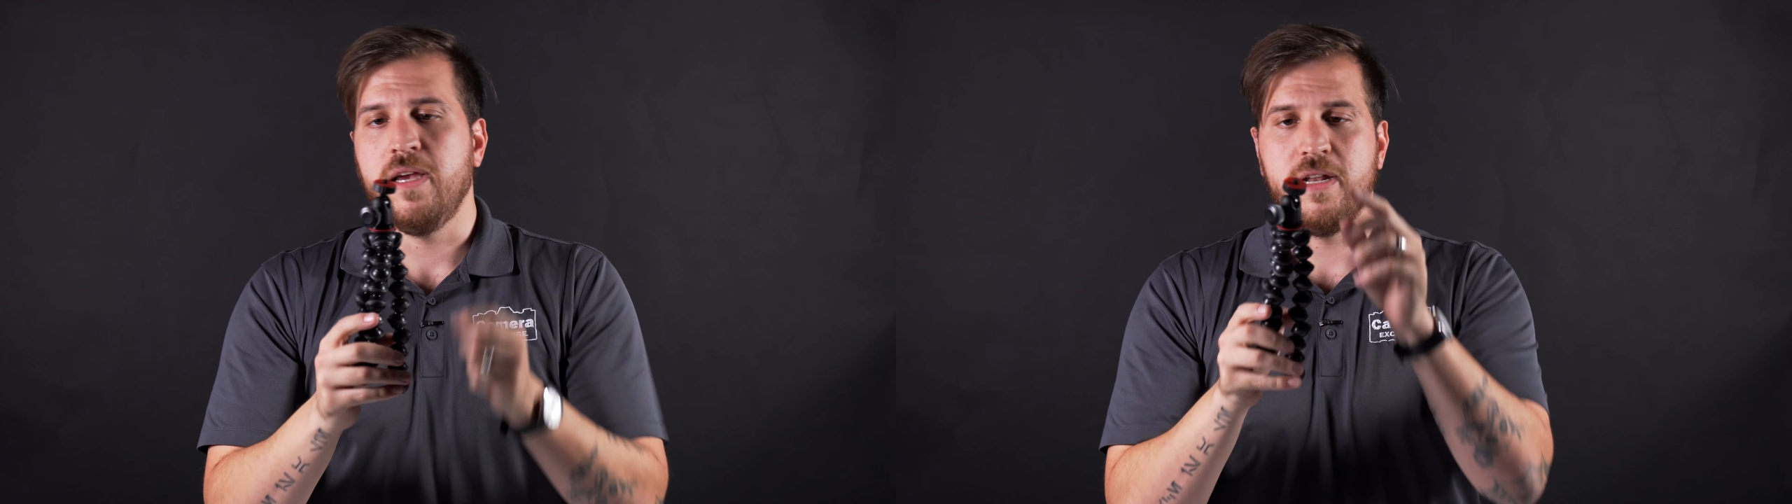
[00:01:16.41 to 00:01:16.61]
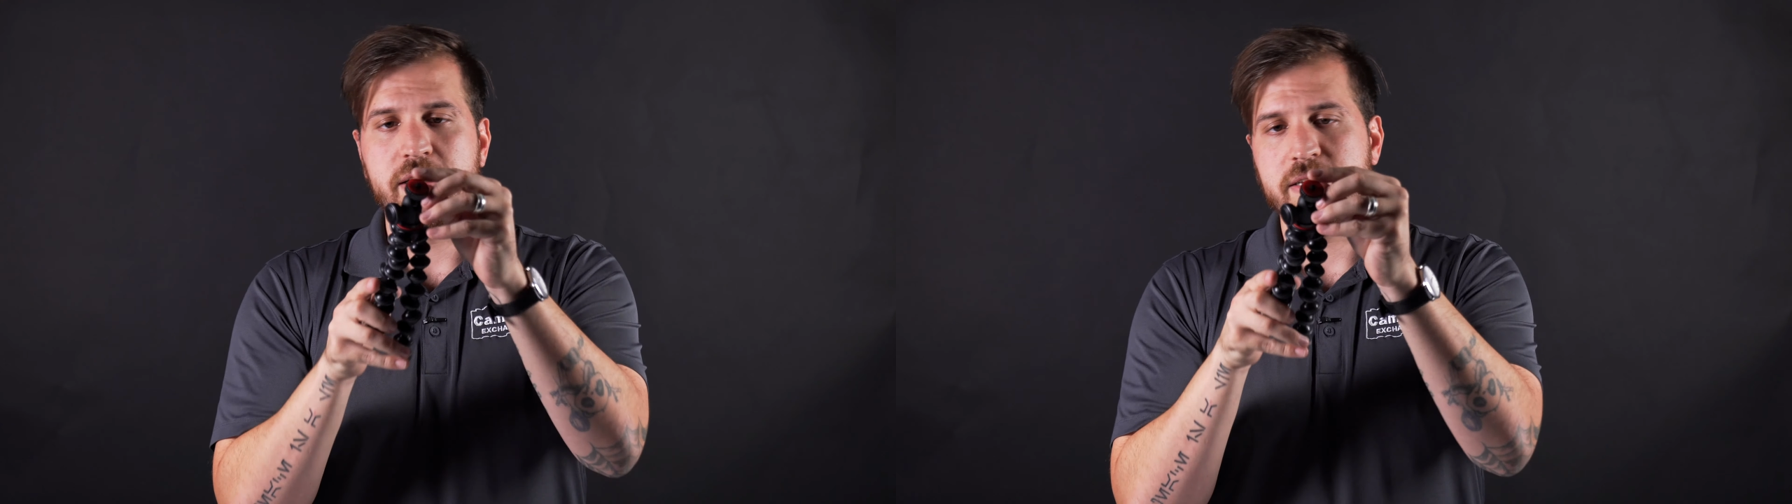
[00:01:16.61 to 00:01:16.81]

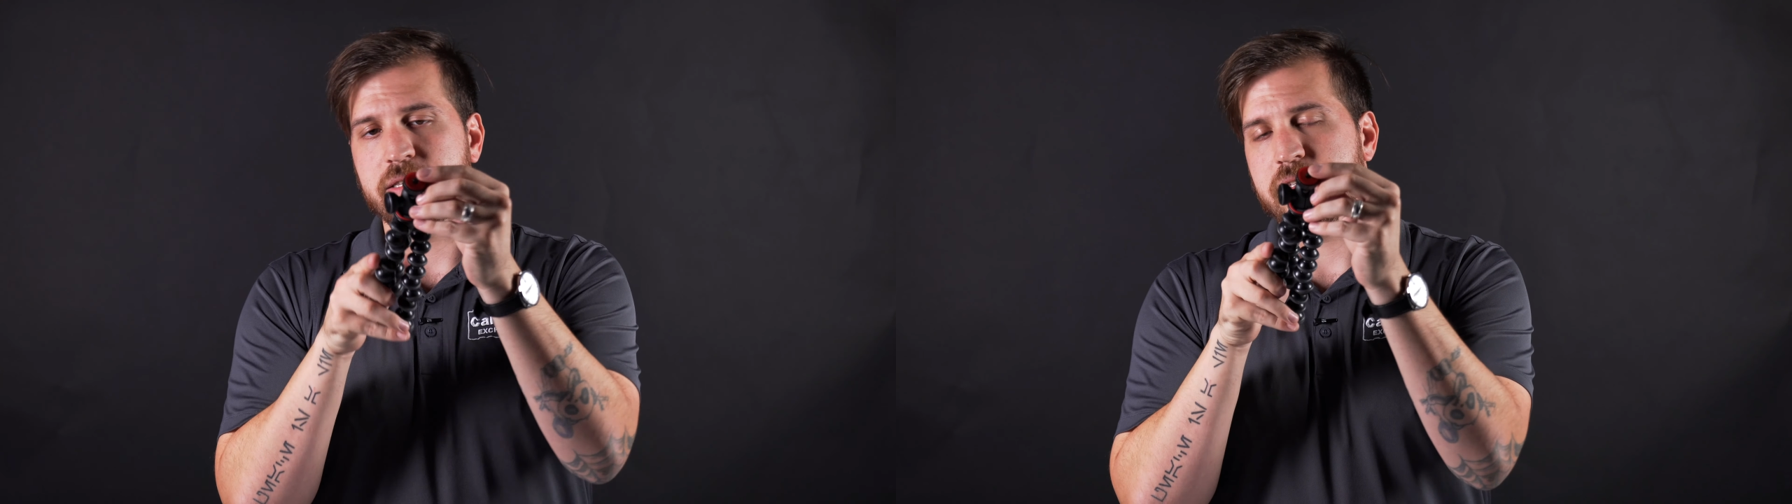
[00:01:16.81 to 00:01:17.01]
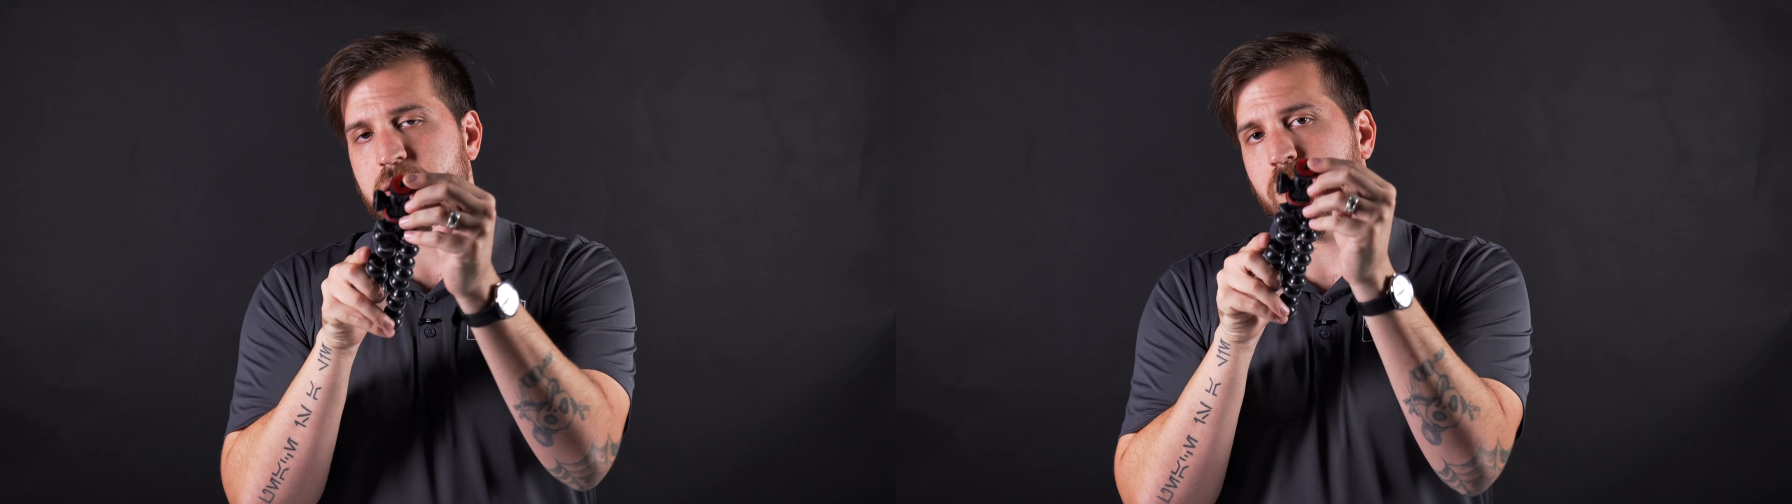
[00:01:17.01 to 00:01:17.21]
And it is
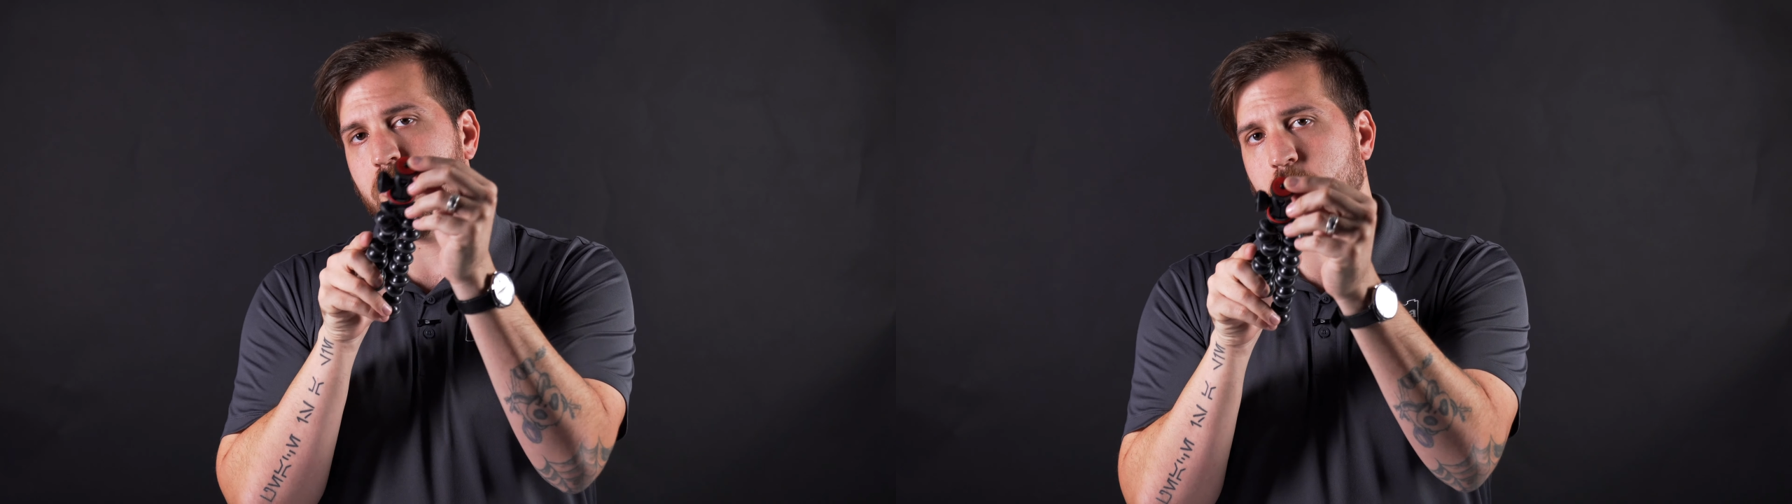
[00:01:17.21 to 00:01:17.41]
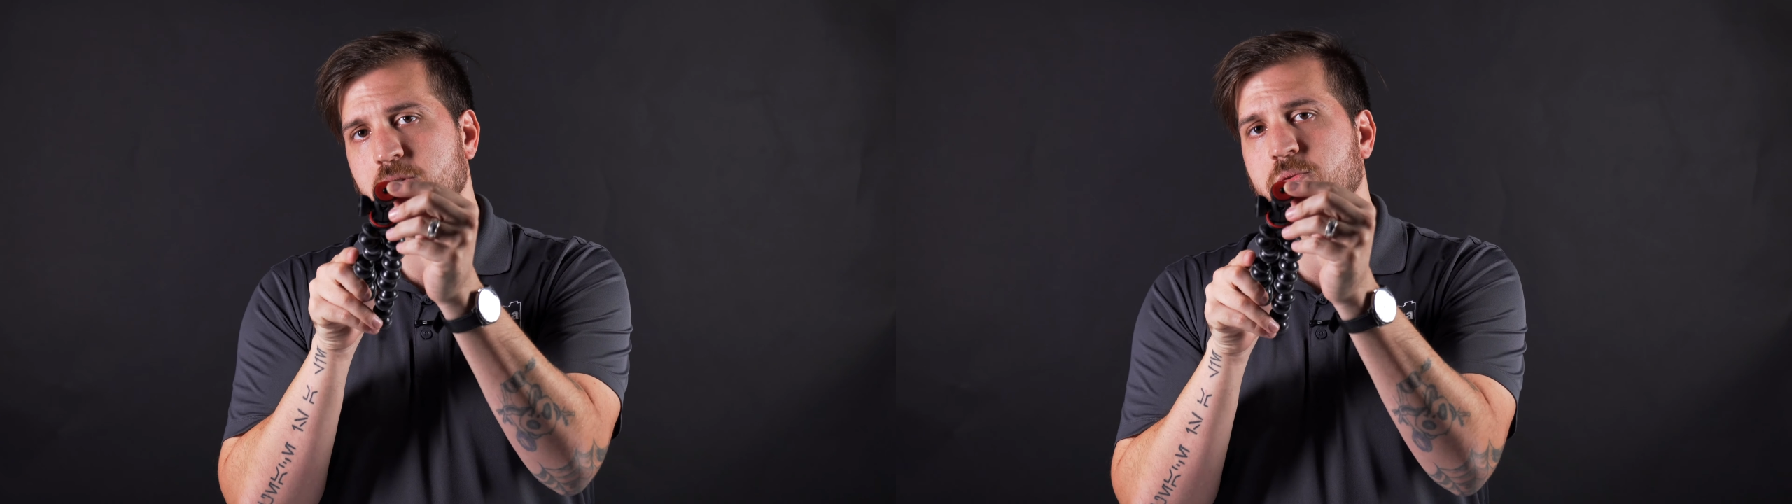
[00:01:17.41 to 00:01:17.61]
the single
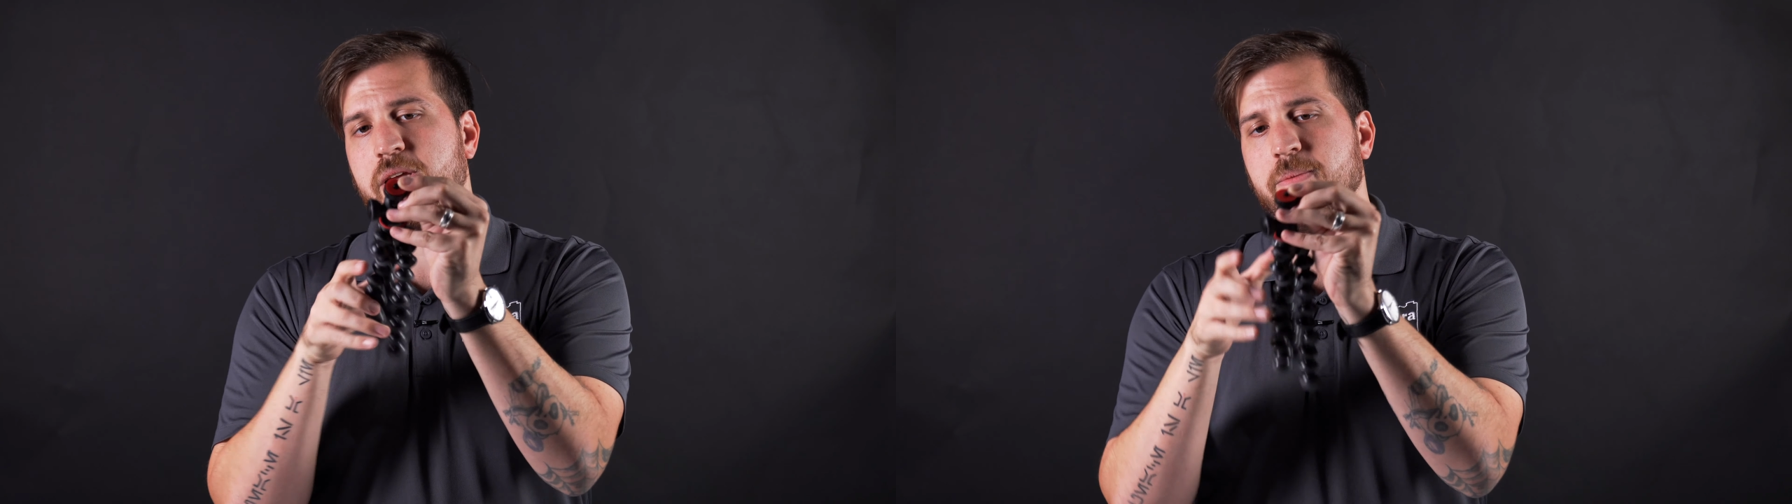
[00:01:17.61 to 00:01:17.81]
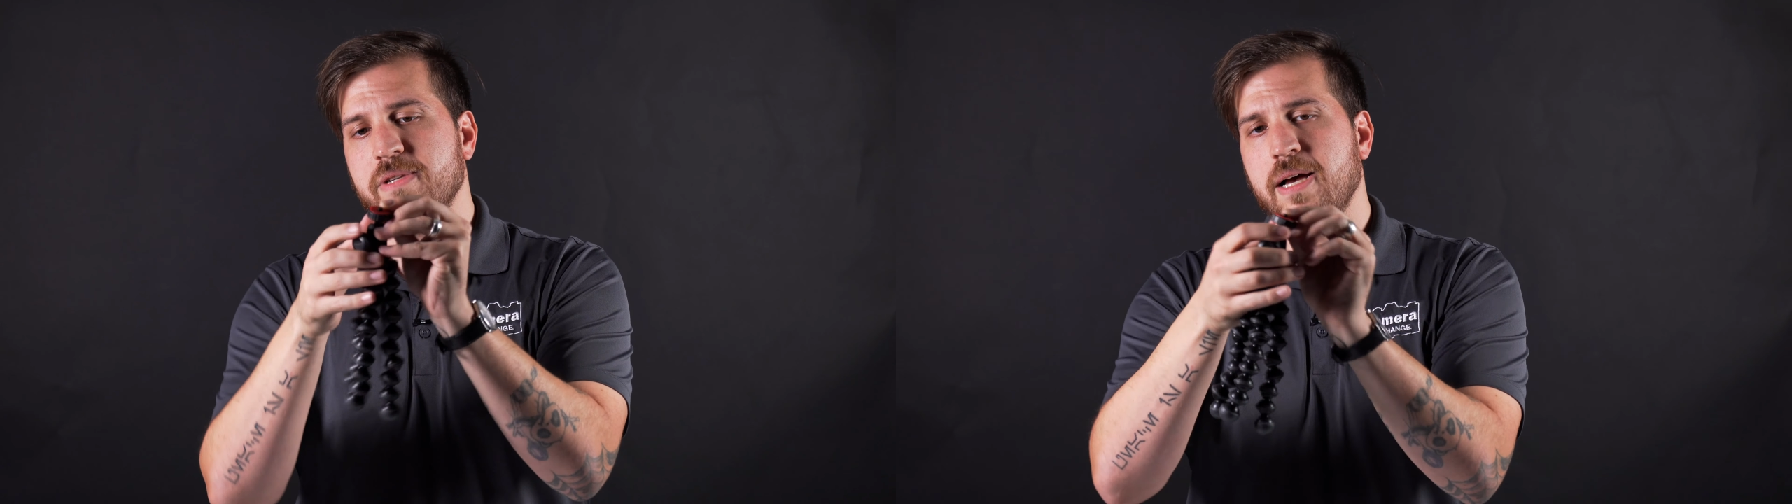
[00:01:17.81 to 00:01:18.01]
quarter twenty up